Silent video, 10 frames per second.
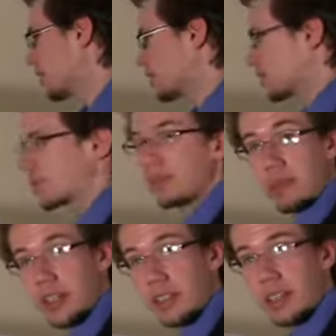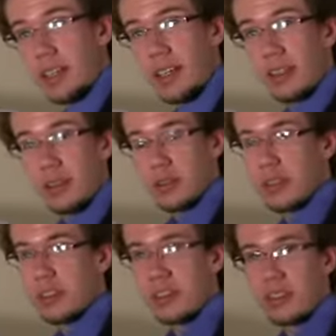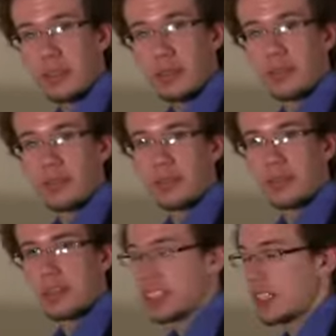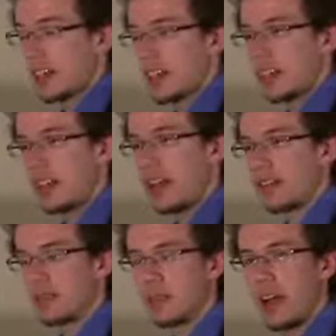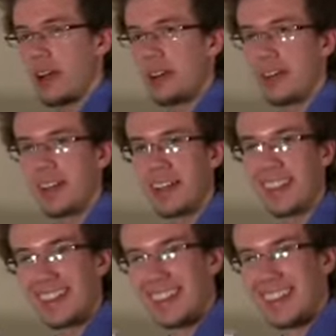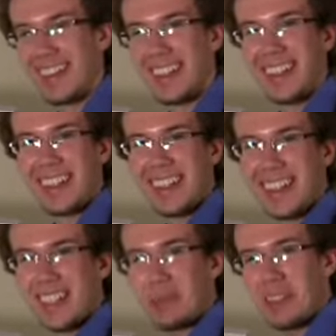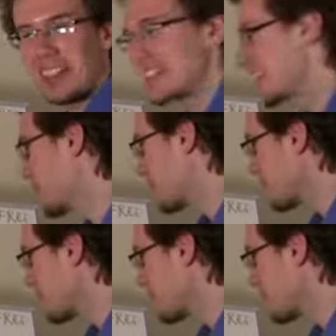That's basically it. Those are the two clefs. Wow, okay? It's pretty easy.